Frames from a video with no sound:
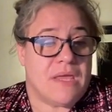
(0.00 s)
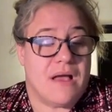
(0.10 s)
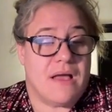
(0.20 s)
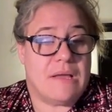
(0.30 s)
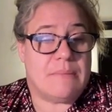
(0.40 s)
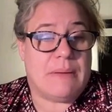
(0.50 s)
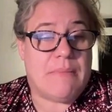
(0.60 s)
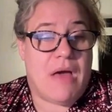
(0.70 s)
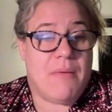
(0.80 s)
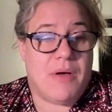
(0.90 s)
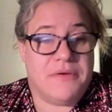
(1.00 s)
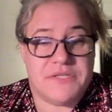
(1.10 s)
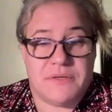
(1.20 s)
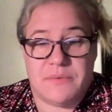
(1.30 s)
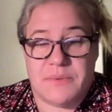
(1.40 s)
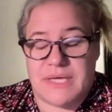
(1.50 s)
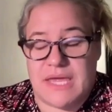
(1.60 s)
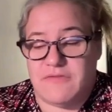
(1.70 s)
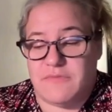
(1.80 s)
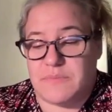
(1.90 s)
My mom also
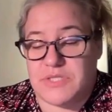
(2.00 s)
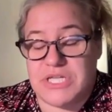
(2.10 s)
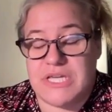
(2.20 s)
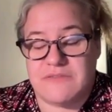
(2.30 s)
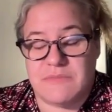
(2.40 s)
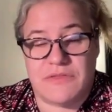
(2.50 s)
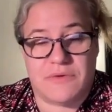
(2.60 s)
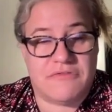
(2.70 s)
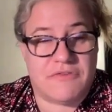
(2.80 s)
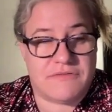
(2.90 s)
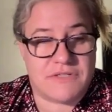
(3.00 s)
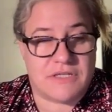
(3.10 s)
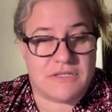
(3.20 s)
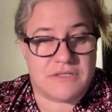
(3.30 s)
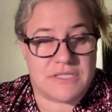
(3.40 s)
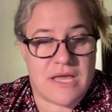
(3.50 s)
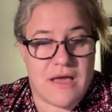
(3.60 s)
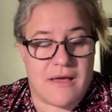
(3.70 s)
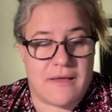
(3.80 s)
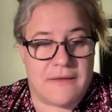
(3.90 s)
she gives me
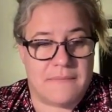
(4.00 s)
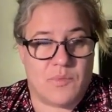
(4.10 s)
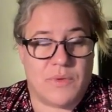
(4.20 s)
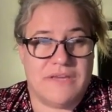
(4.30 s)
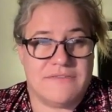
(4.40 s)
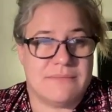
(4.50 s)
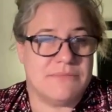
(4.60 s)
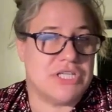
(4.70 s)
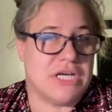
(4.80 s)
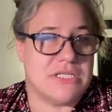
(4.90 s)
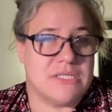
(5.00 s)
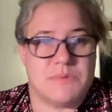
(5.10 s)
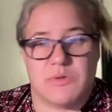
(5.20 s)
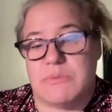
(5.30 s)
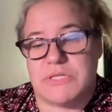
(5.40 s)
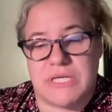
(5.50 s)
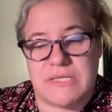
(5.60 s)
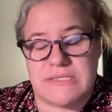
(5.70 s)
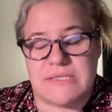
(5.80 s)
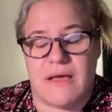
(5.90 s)
$35. We have some shared
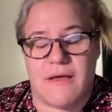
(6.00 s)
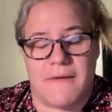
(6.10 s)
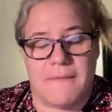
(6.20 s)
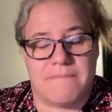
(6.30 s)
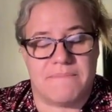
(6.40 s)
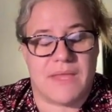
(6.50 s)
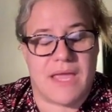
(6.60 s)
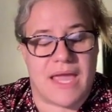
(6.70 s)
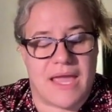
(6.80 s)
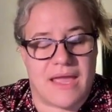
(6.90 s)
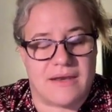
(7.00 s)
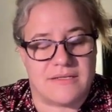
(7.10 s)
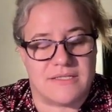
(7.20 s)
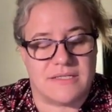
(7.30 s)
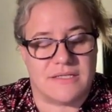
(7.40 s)
subscriptions, and